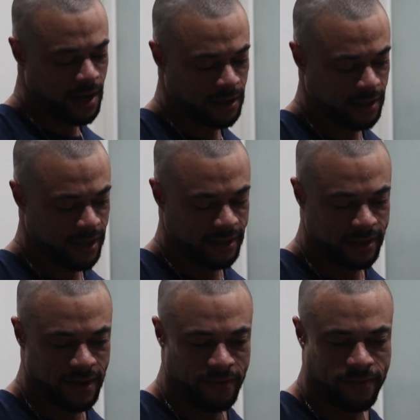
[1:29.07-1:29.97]
we got today is
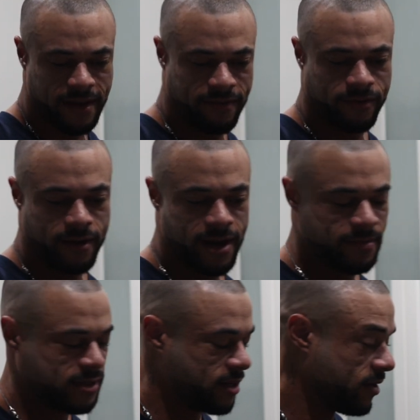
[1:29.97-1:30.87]
75
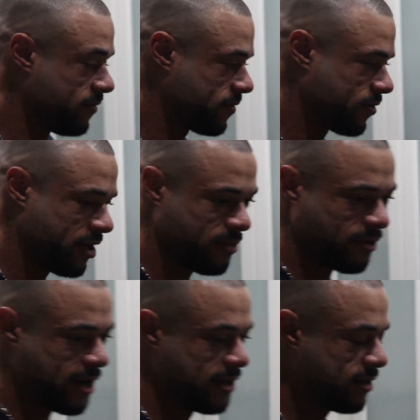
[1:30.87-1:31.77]
grams of cream of
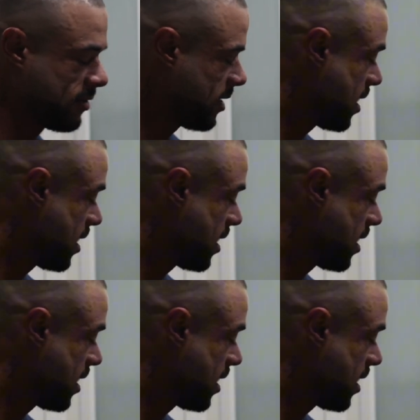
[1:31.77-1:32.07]
rice.